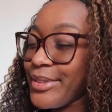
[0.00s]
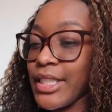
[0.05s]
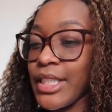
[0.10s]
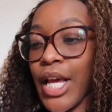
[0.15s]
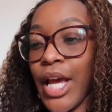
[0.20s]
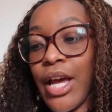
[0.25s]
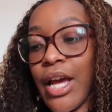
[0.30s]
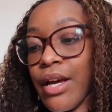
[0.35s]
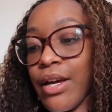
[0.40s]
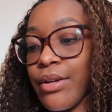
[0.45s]

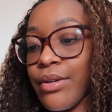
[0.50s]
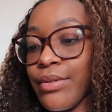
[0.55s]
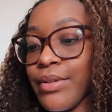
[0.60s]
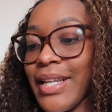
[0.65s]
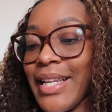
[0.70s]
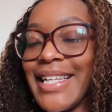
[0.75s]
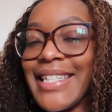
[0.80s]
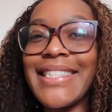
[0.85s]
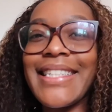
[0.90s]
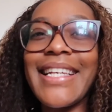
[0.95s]
So
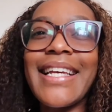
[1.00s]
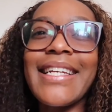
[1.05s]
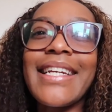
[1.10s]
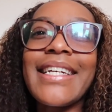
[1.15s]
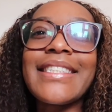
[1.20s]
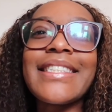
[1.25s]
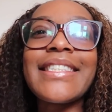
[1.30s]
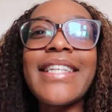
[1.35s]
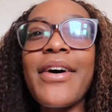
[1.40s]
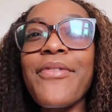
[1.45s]
let's get
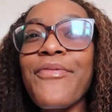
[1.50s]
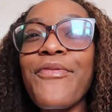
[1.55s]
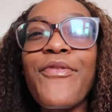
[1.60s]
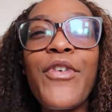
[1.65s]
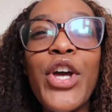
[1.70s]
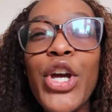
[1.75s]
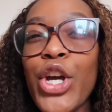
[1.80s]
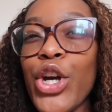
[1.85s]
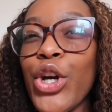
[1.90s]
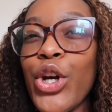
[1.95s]
us some
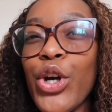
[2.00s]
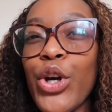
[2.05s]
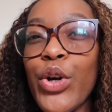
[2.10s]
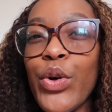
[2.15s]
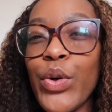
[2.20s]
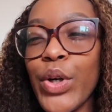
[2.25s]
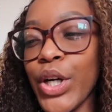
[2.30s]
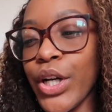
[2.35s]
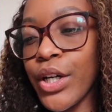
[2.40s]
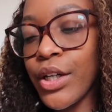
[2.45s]

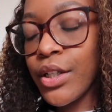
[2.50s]
food.